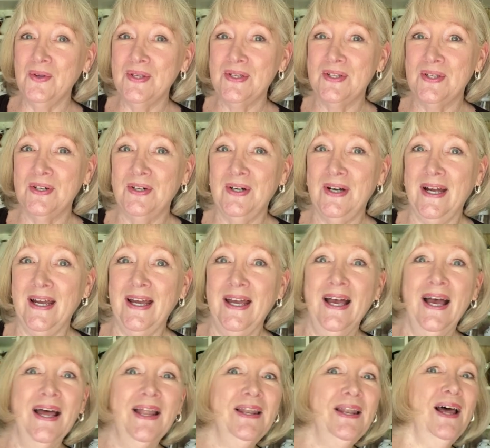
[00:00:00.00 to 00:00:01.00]
story,
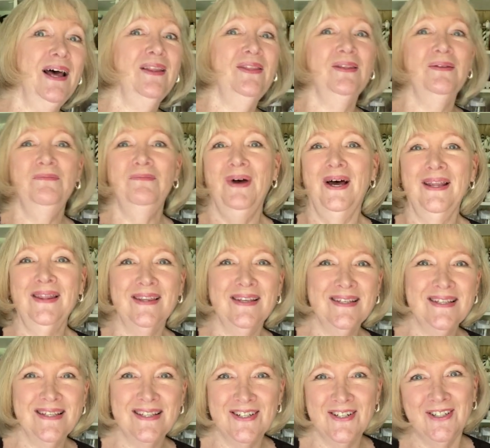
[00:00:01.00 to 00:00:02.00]
nothing but the
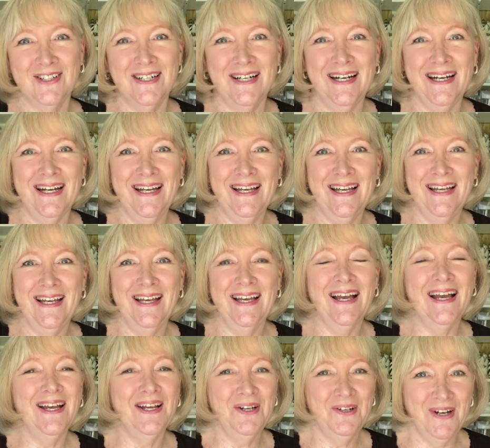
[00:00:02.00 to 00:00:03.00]
story,
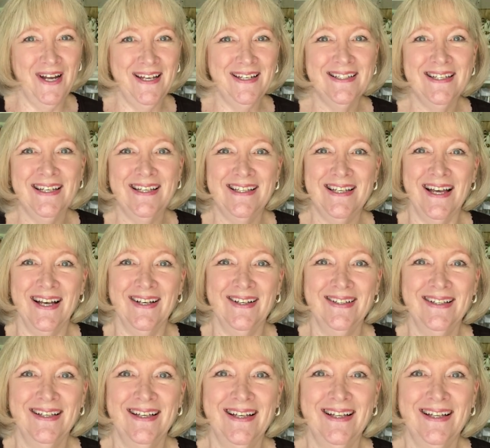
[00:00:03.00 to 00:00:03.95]
in great detail.